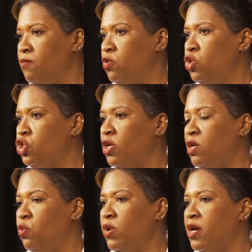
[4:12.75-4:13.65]

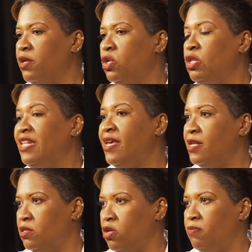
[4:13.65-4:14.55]
Usually we are the
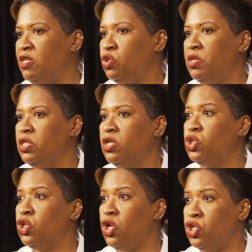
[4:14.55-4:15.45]
liaison between the
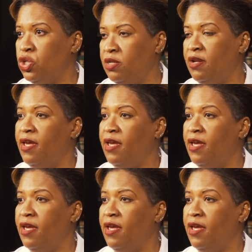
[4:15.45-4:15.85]
surgeon